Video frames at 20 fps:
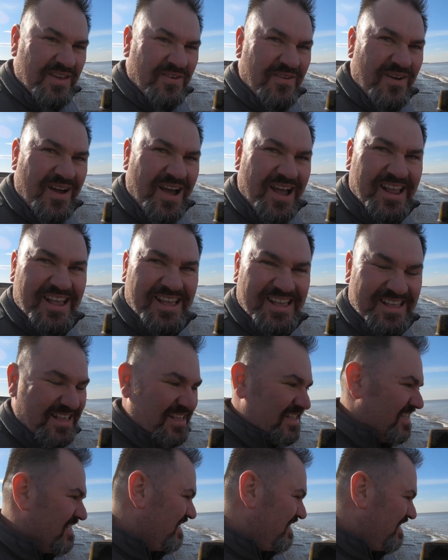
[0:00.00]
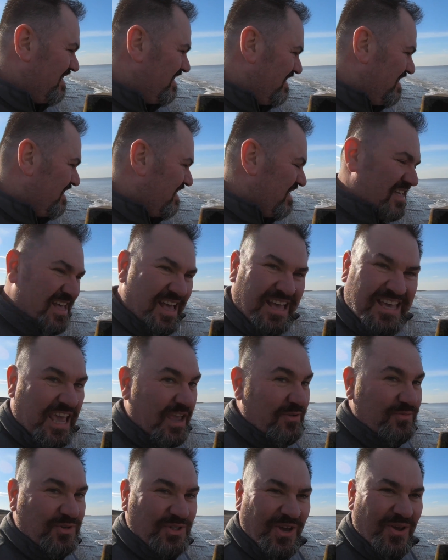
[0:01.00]
Right,
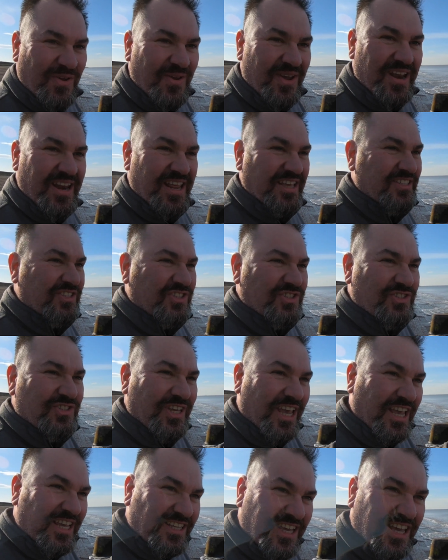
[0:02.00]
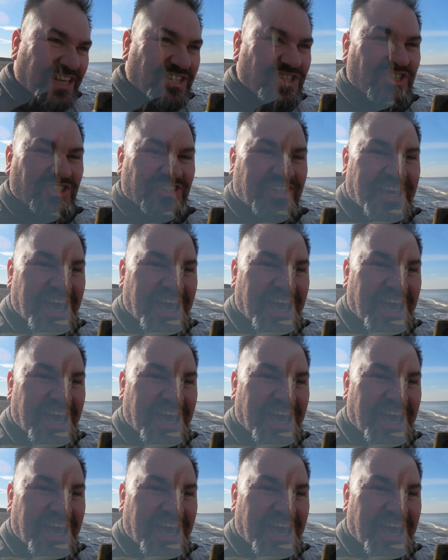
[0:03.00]
keep shooting, you just